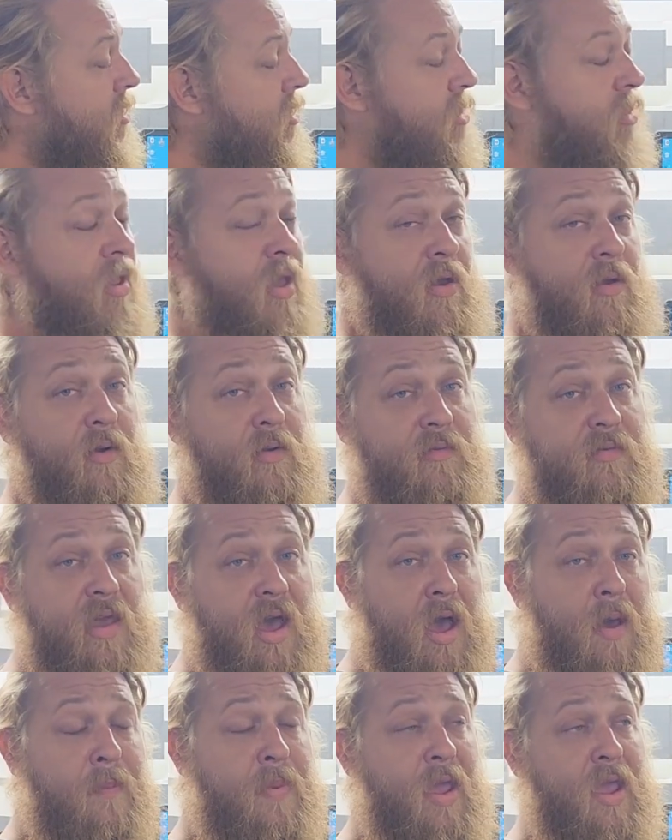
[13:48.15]
You know,
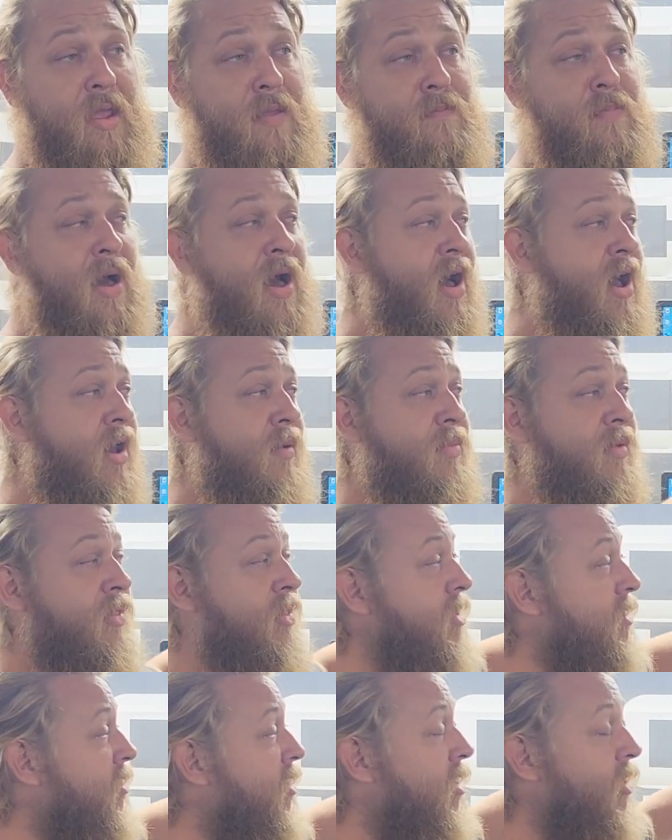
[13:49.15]
top and bottom, and
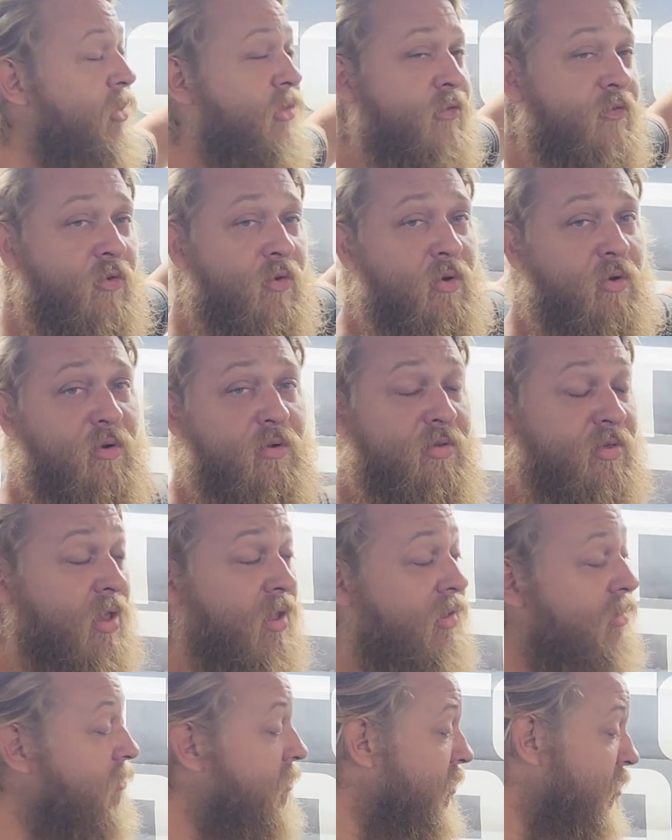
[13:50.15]
then all the drawers. I
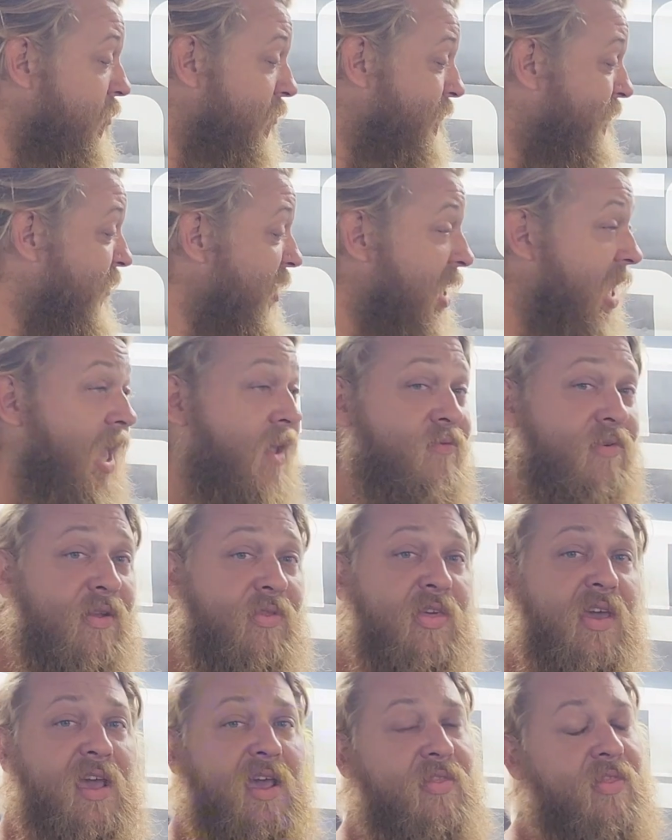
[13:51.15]
could just fit
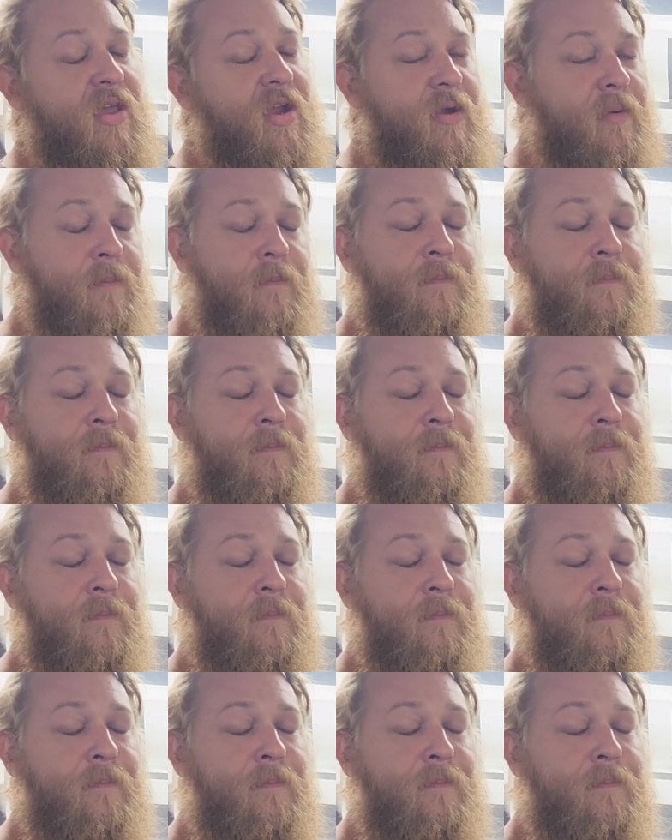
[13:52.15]
everything in there.